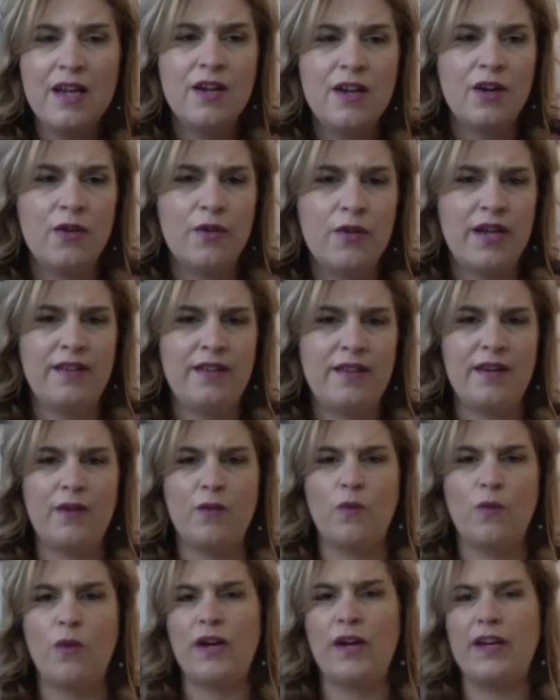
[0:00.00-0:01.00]
okay, they're
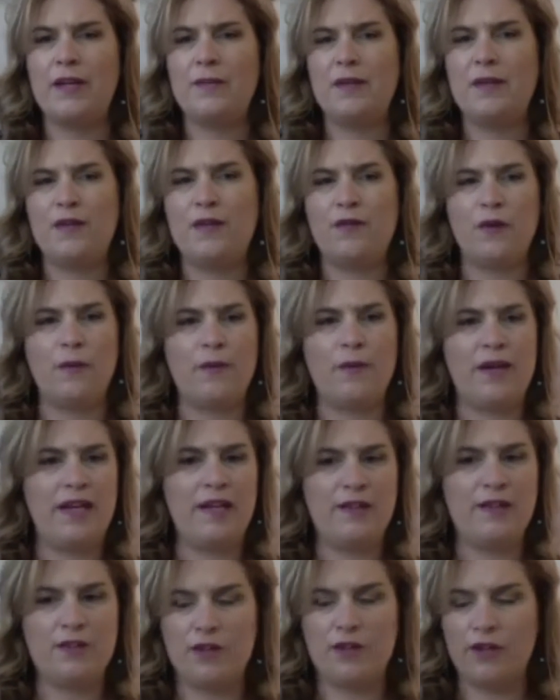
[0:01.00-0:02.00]
wanting me from
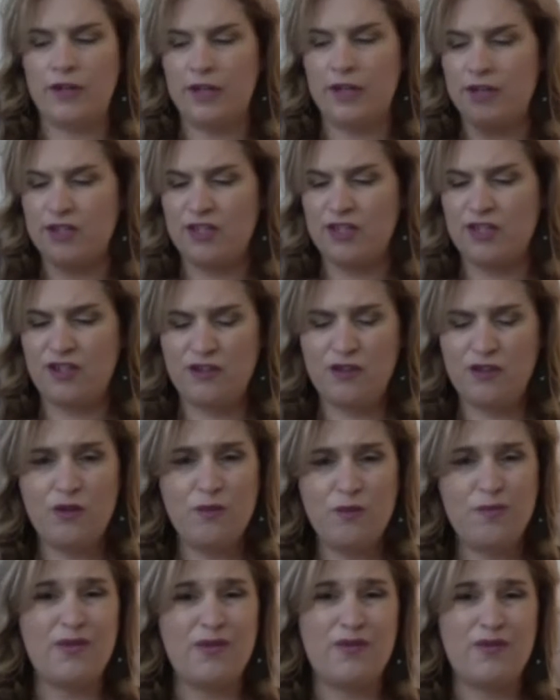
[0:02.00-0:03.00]
8:30 to 2,
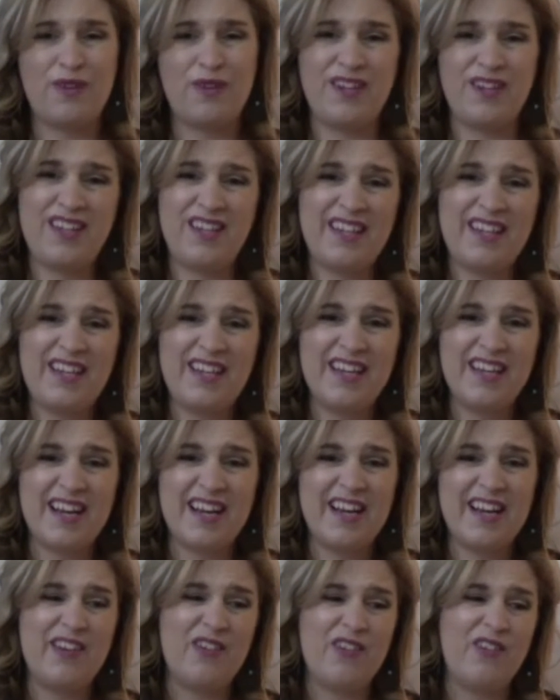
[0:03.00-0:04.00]
but really
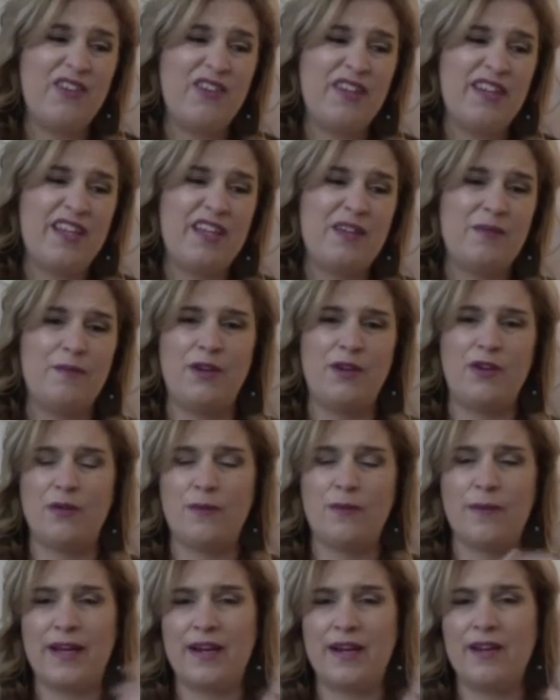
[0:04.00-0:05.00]
I only can,
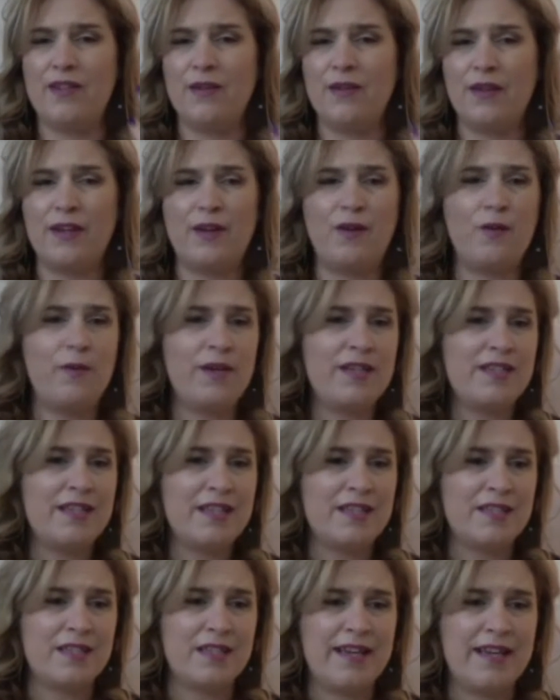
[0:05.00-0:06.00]
my little one
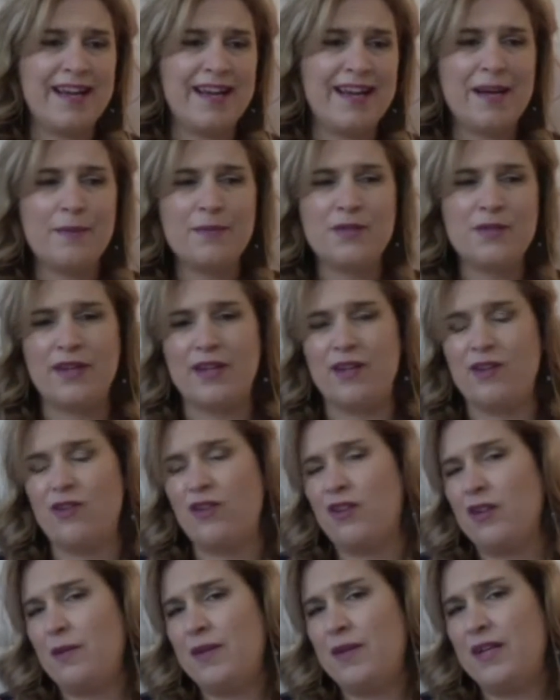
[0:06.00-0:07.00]
takes a nap, so I can
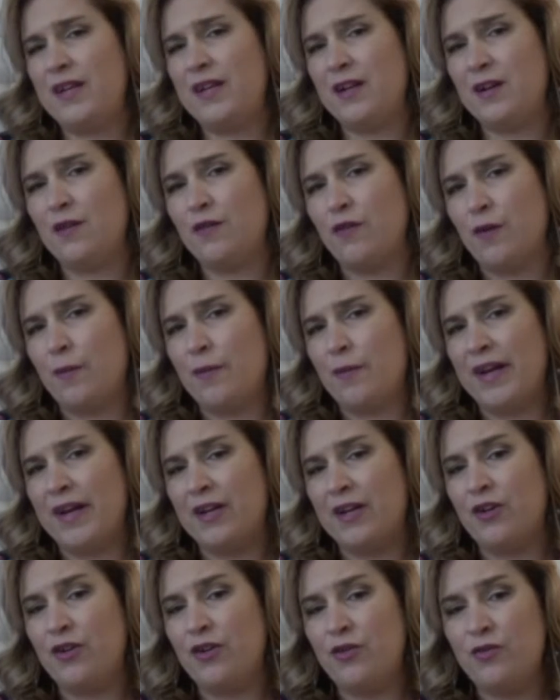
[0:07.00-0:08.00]
only be here from like
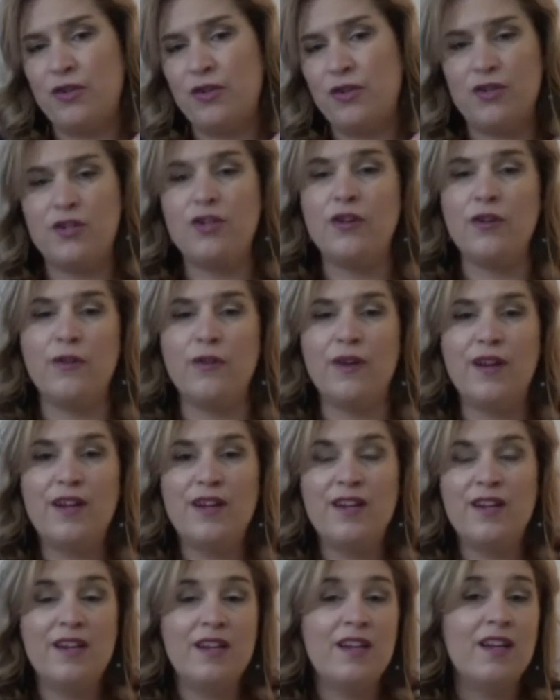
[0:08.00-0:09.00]
noon to 2.
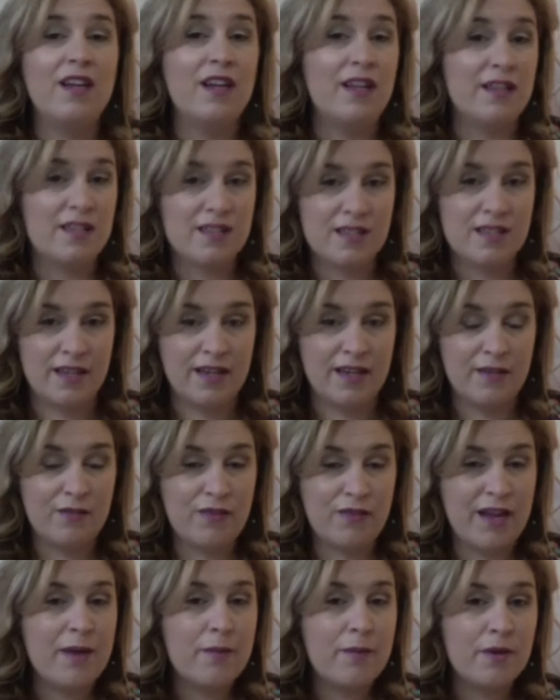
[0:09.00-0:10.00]
Listen, if
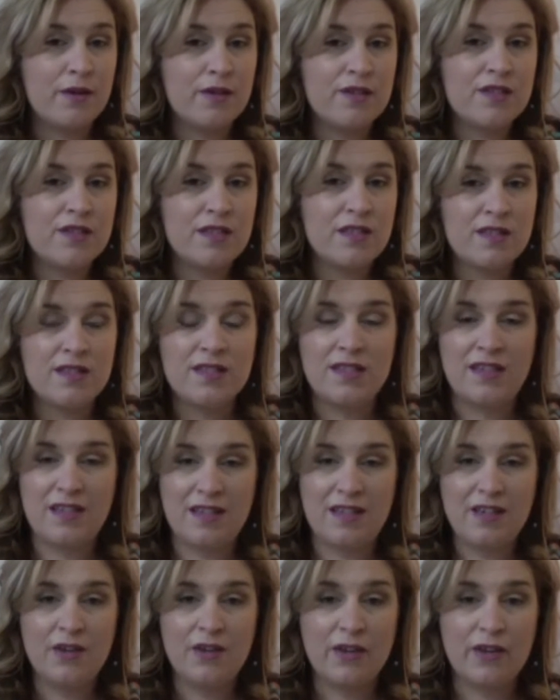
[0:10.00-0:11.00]
that person is
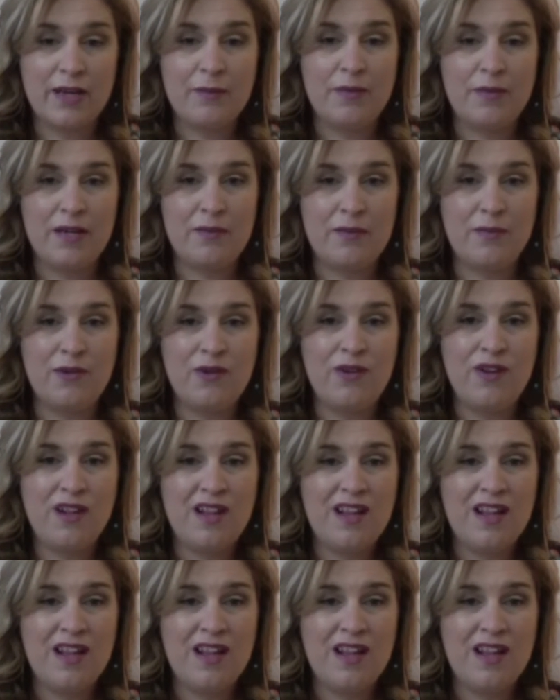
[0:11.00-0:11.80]
needing great people,